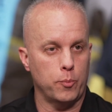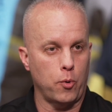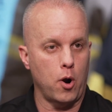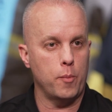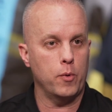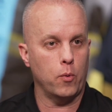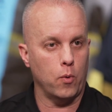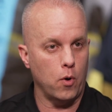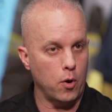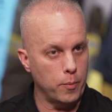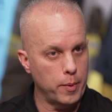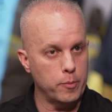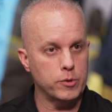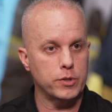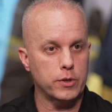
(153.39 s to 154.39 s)
department were all
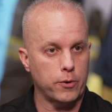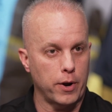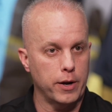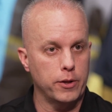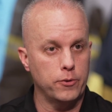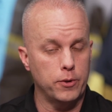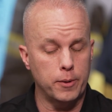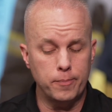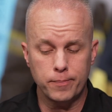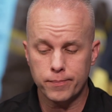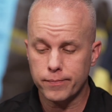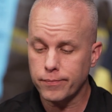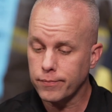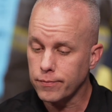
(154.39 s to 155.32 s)
members of the credit union.